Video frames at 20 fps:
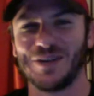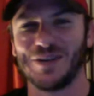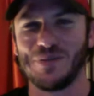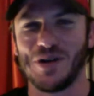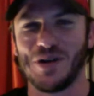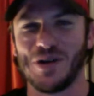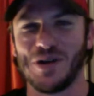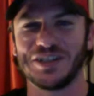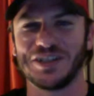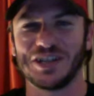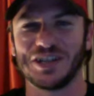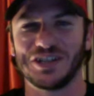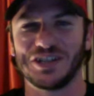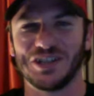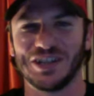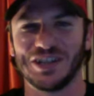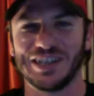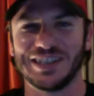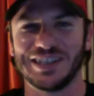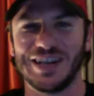Marty touched
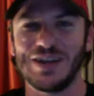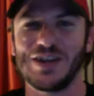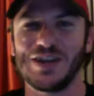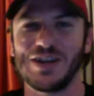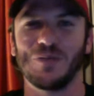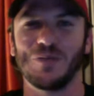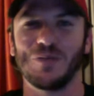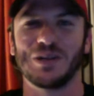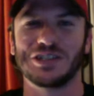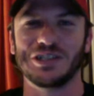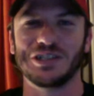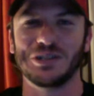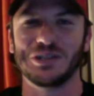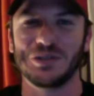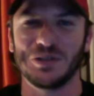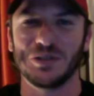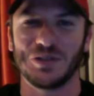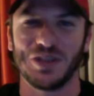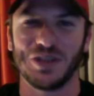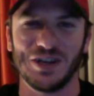on. He said he didn't want to steal
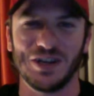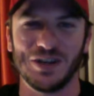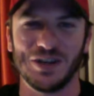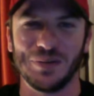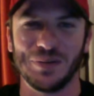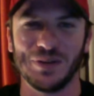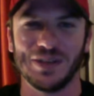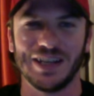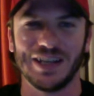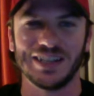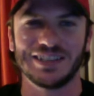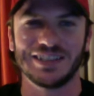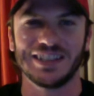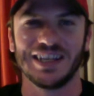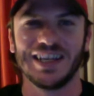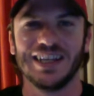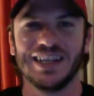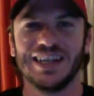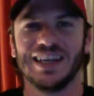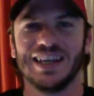your thunder, but that's
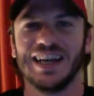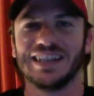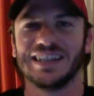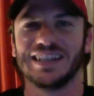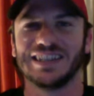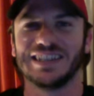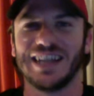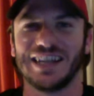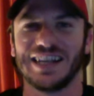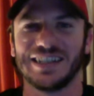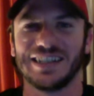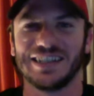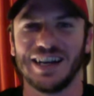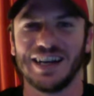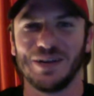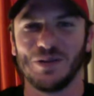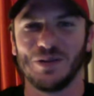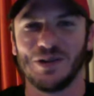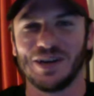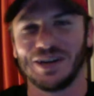exactly
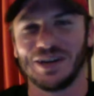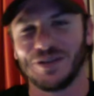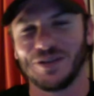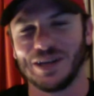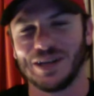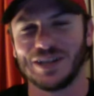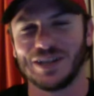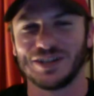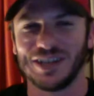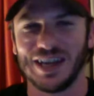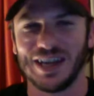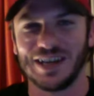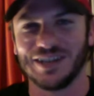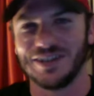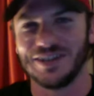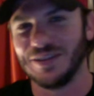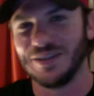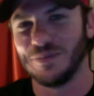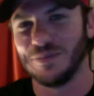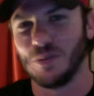kind of what he said,
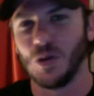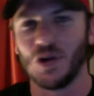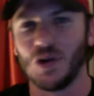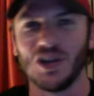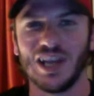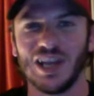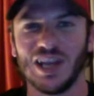more or less.